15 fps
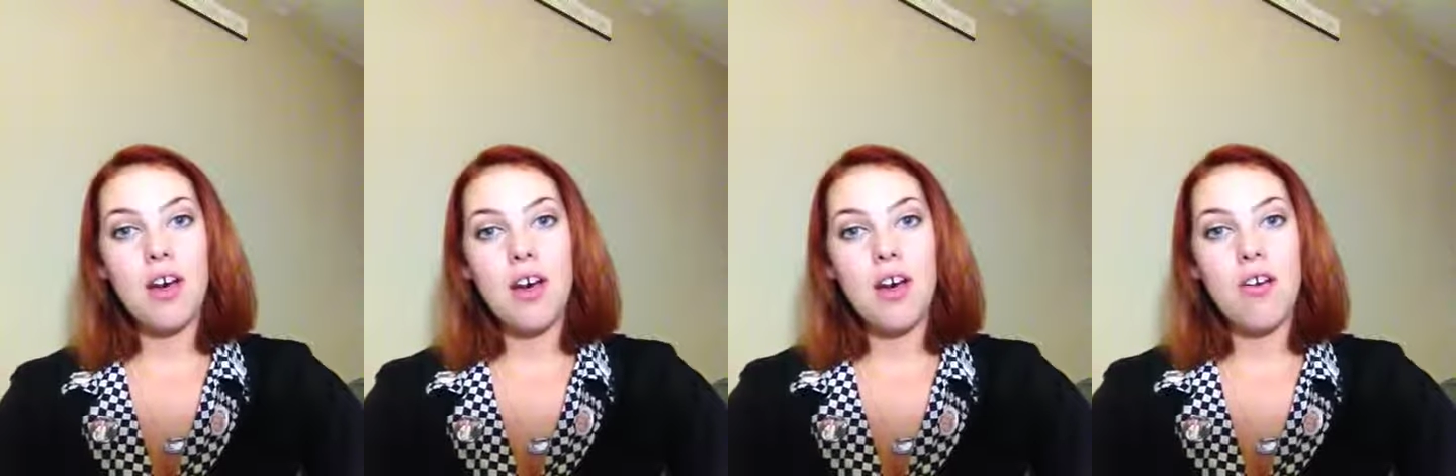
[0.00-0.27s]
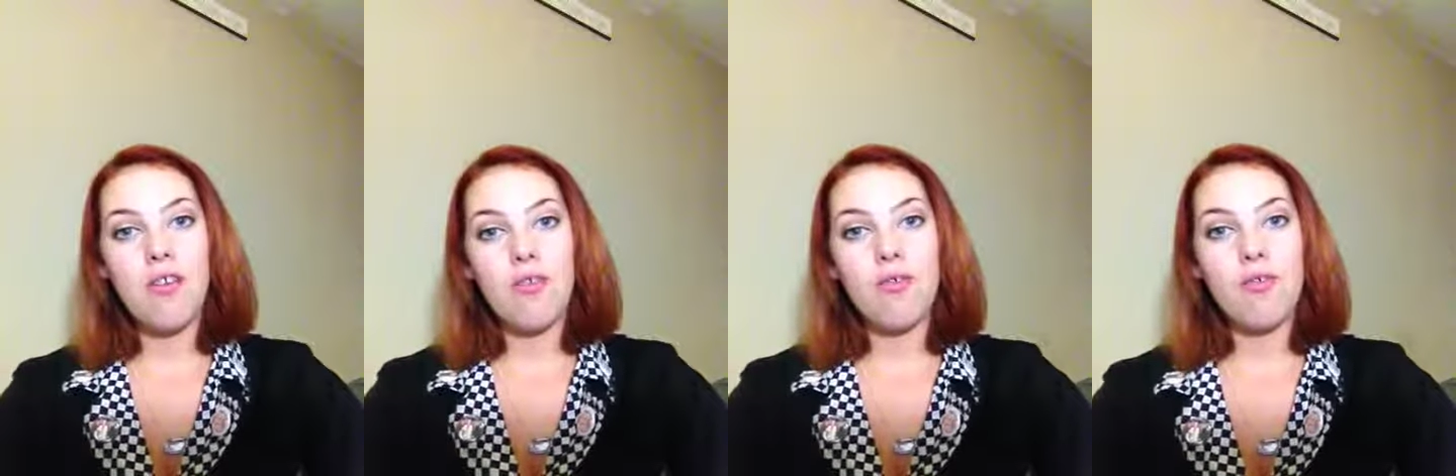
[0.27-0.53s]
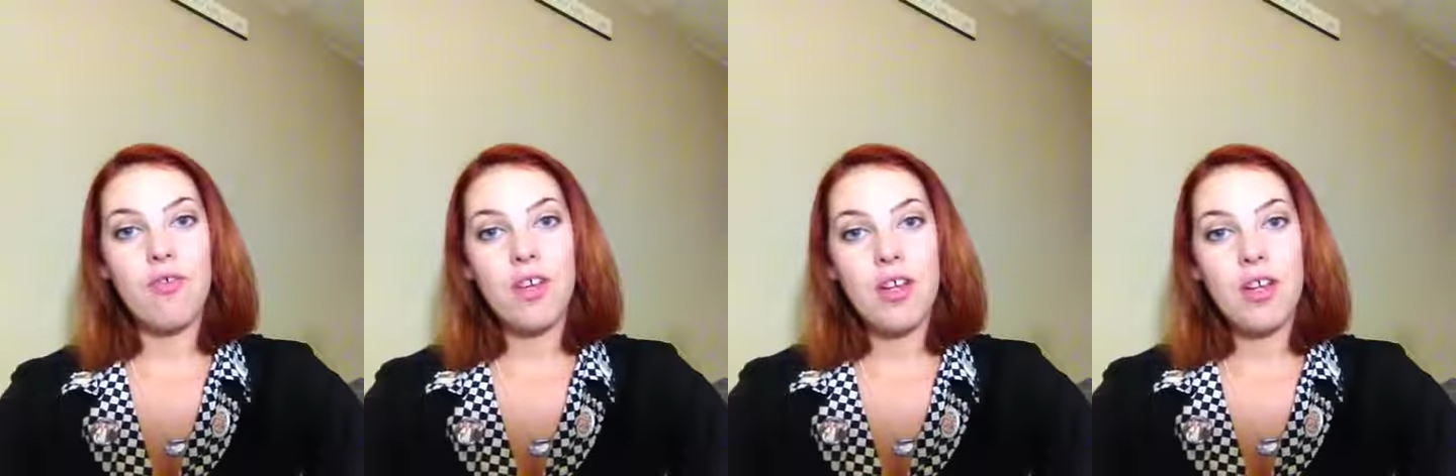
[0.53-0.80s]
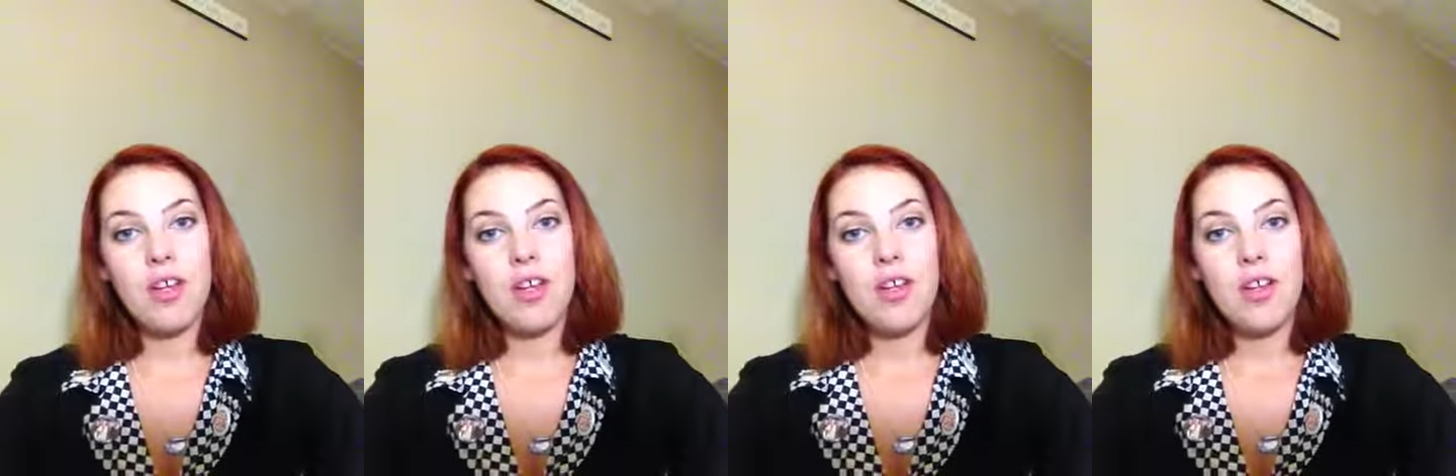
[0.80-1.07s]
of
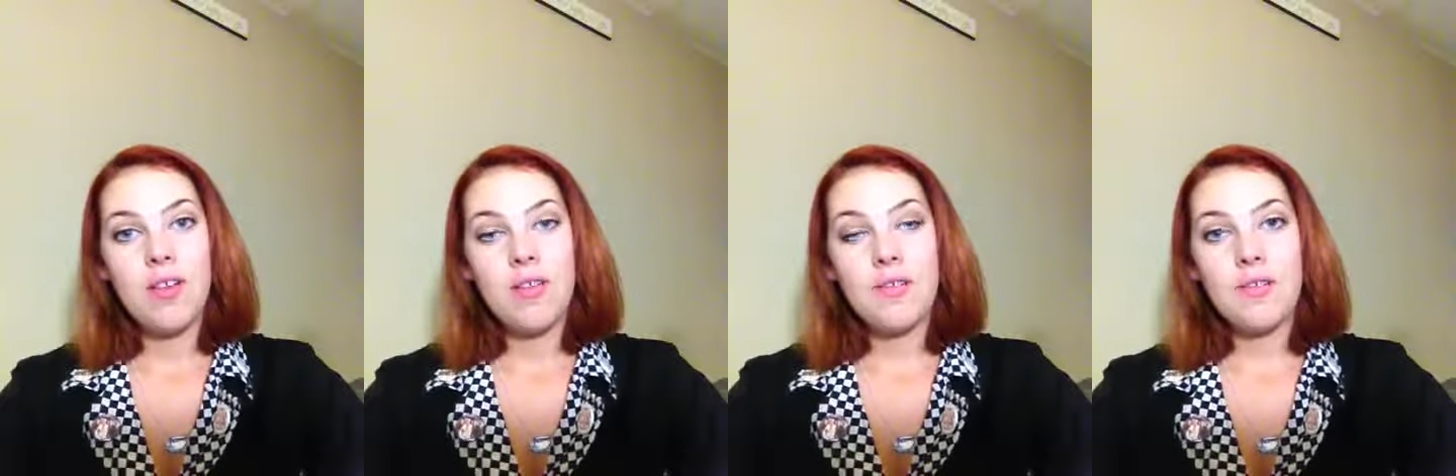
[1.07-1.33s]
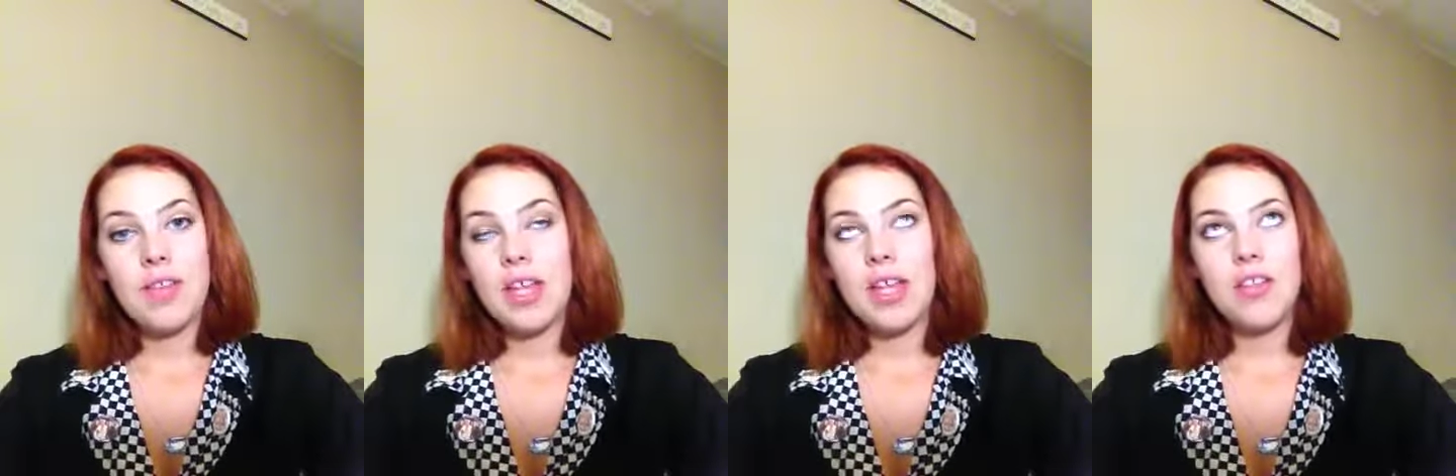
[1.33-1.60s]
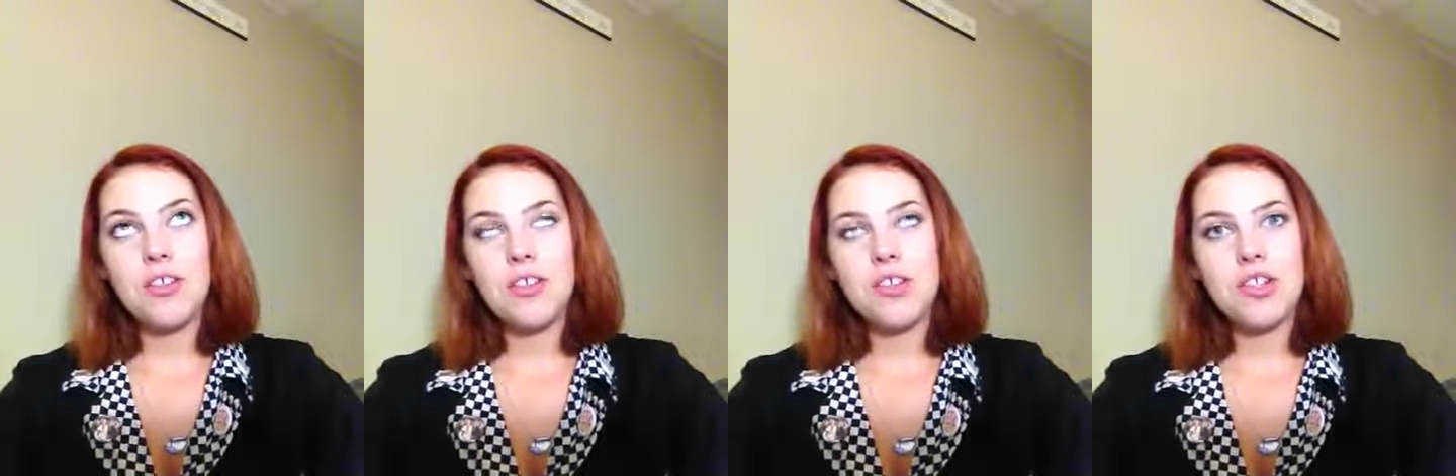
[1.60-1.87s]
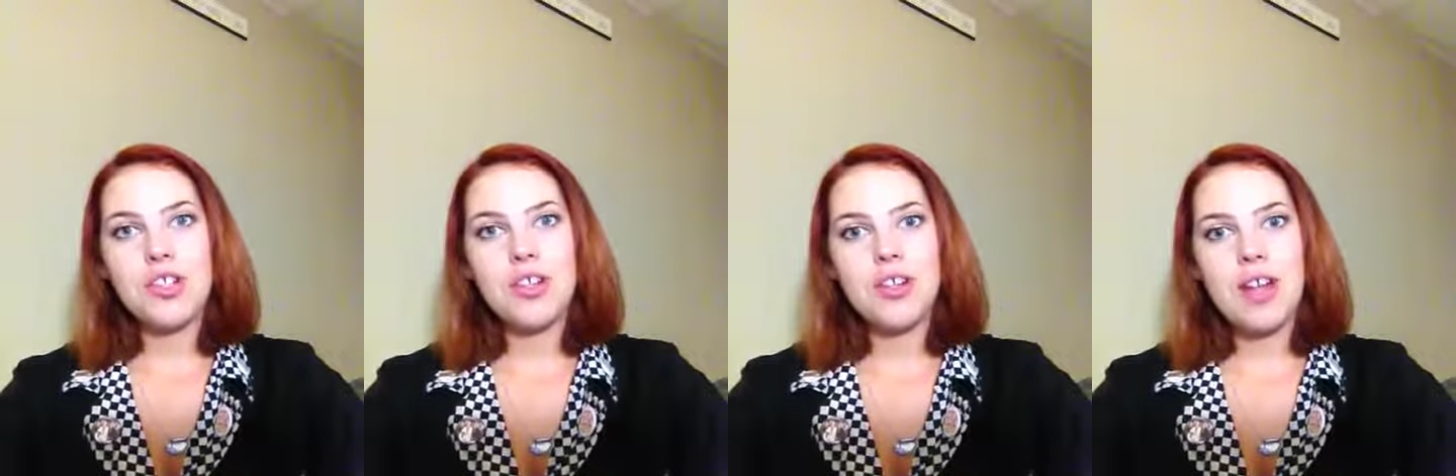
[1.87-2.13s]

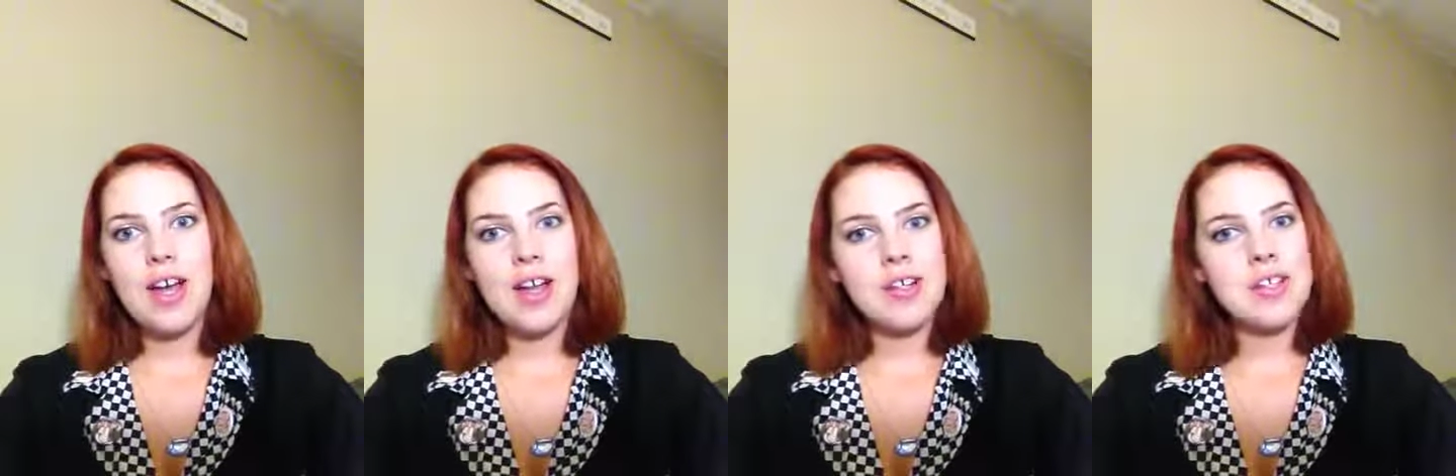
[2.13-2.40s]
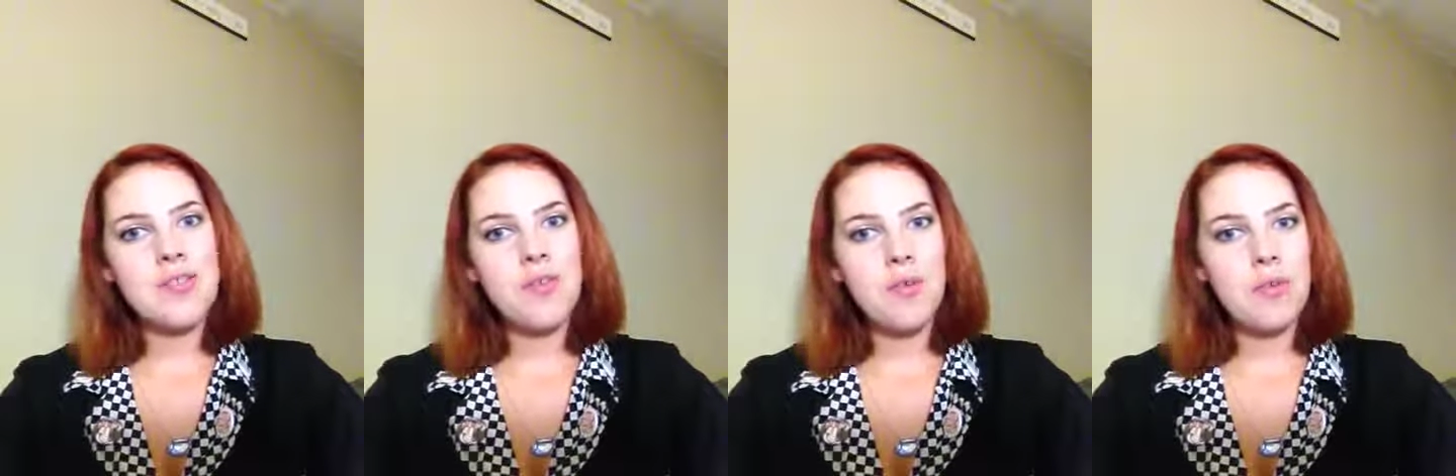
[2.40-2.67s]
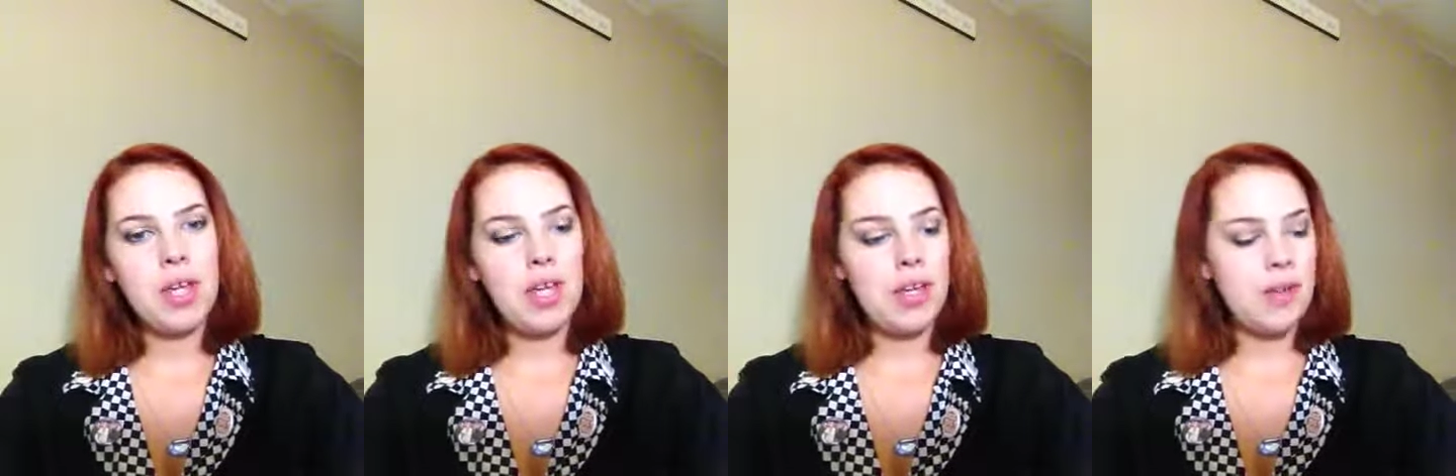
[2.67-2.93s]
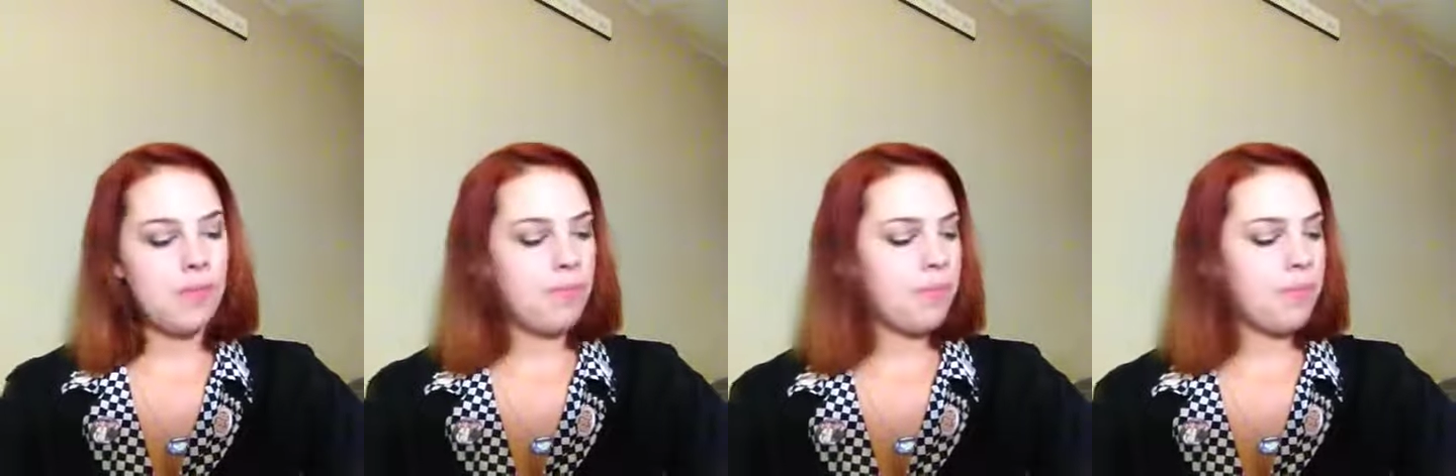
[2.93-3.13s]
English class for me.